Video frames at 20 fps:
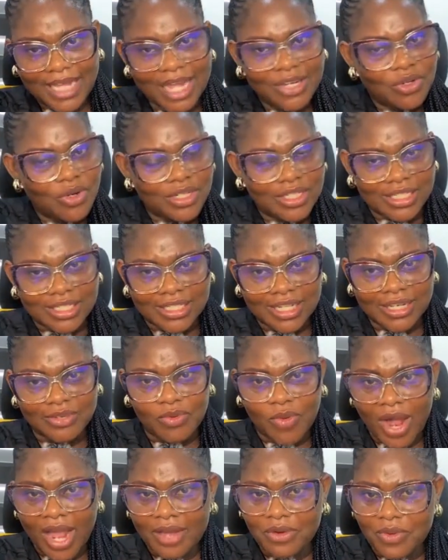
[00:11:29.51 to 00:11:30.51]
I don't
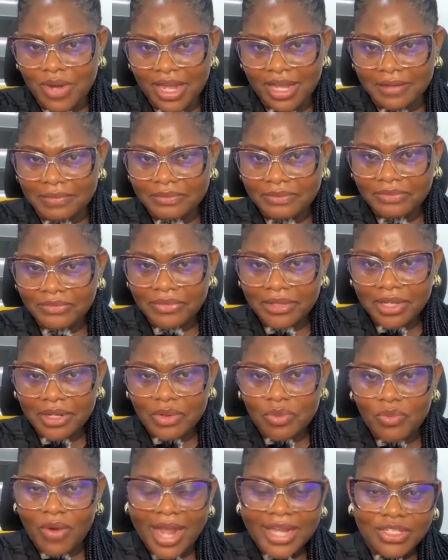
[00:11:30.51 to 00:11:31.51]
understand. Why?
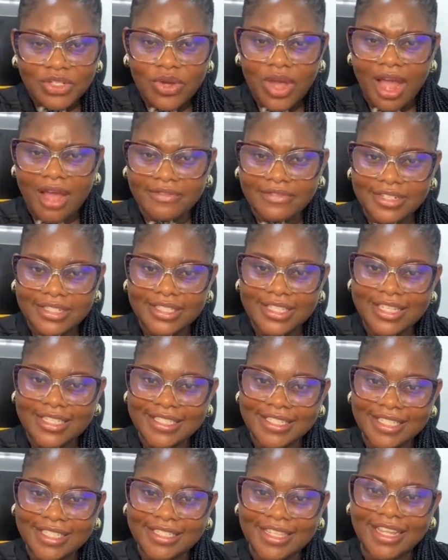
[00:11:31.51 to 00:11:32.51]
Why do you have this
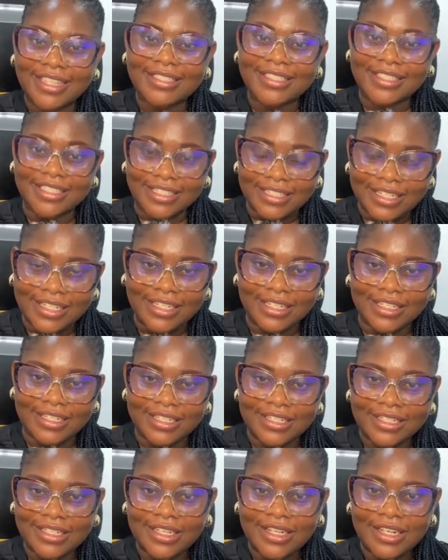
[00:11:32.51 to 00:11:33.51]
incessant
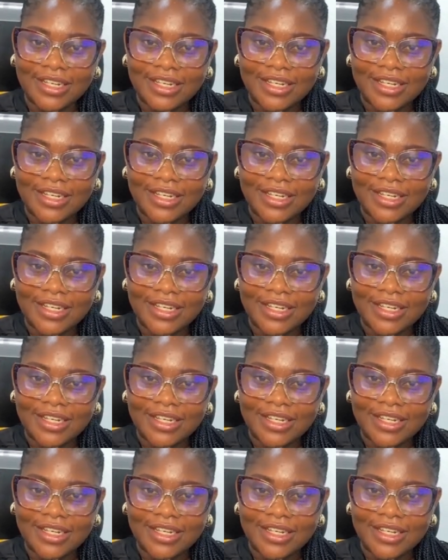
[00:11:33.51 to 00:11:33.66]
need